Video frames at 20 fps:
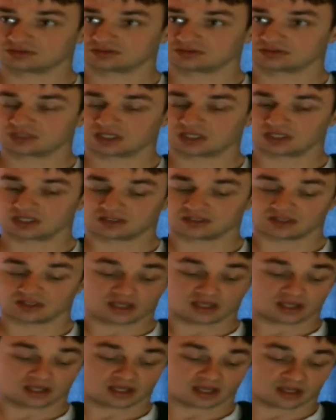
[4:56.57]
Okay?
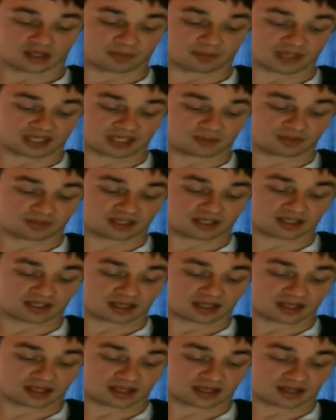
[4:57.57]
A baby,
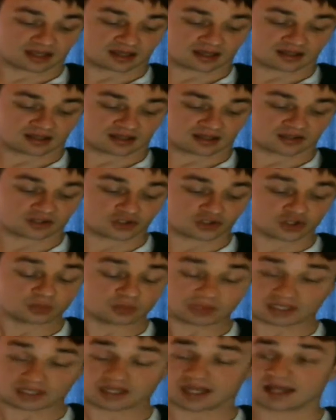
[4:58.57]
a
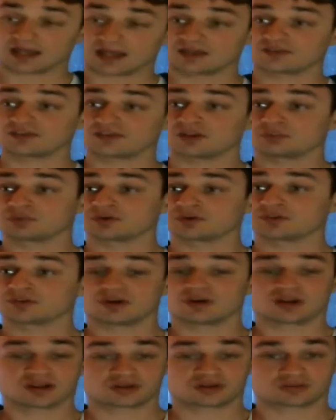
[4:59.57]
human has a
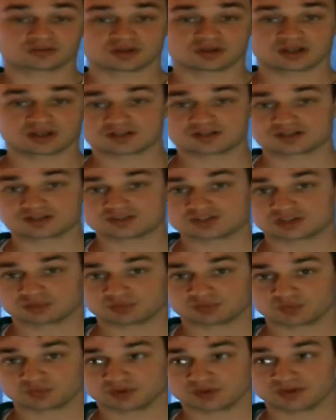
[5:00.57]
prosodic relationship
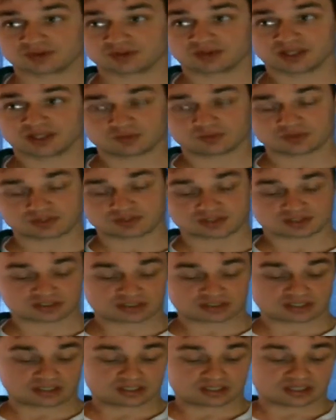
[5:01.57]
with language.
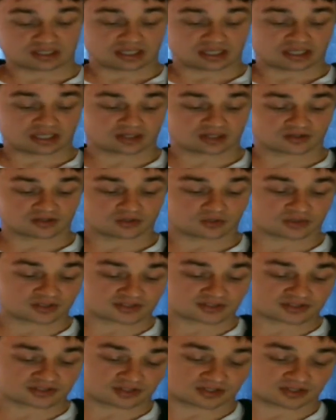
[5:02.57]
In other words, the